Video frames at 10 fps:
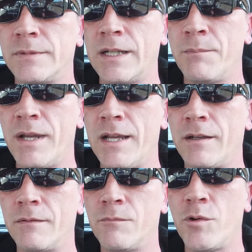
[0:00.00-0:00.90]

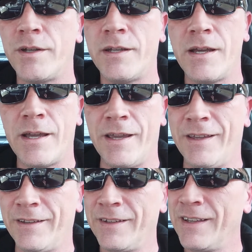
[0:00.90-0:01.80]
man, one day,
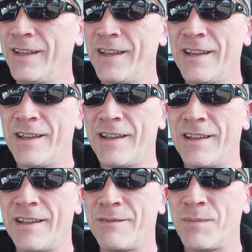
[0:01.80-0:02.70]

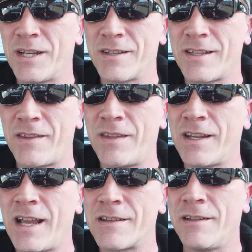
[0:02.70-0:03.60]
because that
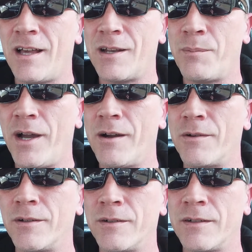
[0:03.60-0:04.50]
thing has a lot of
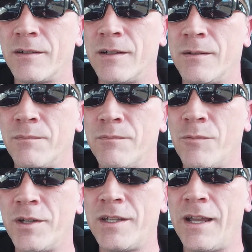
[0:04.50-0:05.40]
power,
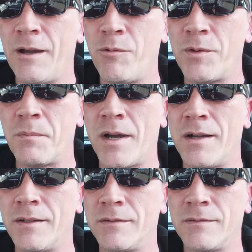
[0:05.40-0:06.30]
one day I wouldn't
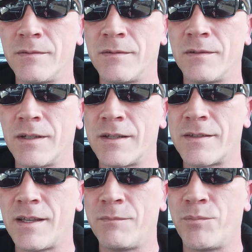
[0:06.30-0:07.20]
mind, like I
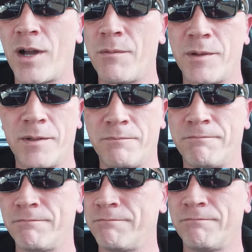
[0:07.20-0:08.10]
said, probably
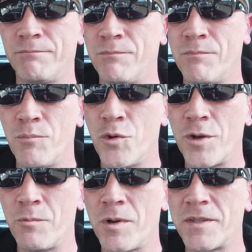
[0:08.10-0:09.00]
more
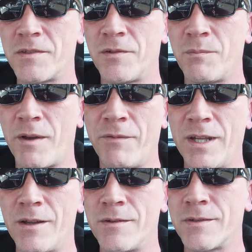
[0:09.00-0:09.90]
than once on my
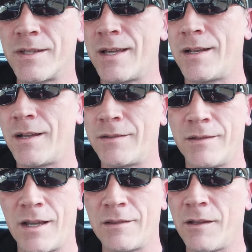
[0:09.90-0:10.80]
videos, that
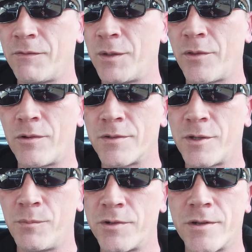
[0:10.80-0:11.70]
I'd love to throw a
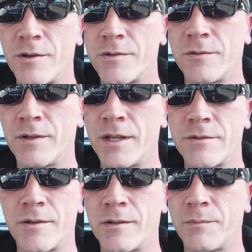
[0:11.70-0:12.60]
supercharger on that
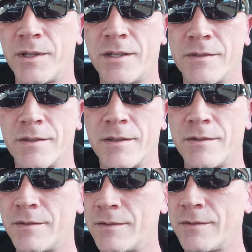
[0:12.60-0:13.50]
truck, because
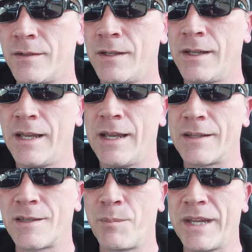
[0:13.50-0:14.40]

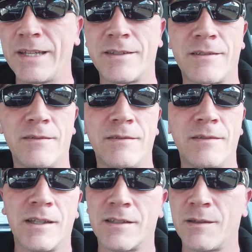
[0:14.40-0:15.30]
it's a beast.
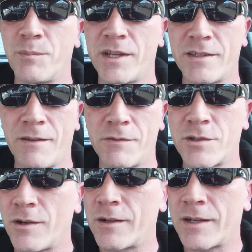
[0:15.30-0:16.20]
It's a beast of a
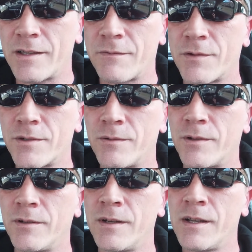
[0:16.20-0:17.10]
truck, that's for
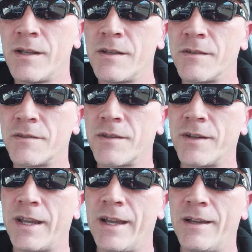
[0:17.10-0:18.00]
sure. So
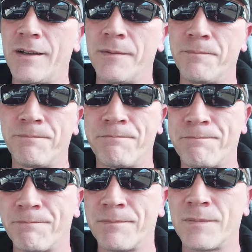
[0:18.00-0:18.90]
yeah,
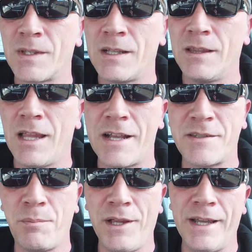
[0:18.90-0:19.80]

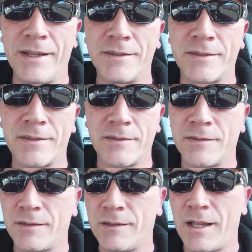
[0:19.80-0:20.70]
lots of plans,
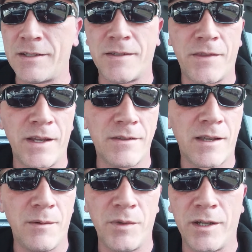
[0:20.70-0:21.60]
lots of things
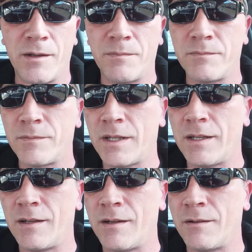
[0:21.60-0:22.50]
coming up,
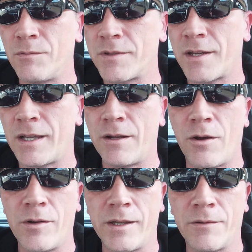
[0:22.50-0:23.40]
and once I get
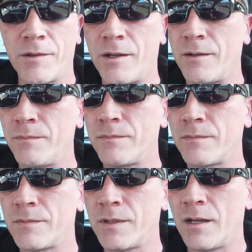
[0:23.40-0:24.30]
all healed up,
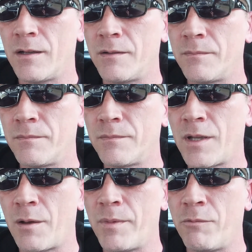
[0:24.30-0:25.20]

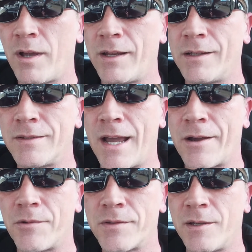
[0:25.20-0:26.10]
I'll be ready to
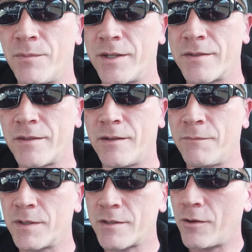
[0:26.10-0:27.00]
tackle some of this
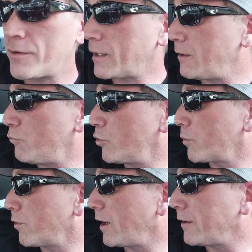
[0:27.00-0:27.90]
stuff. It's starting to get
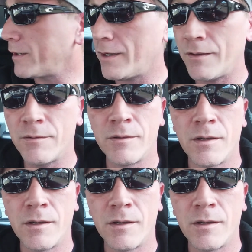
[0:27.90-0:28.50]
warmer out now,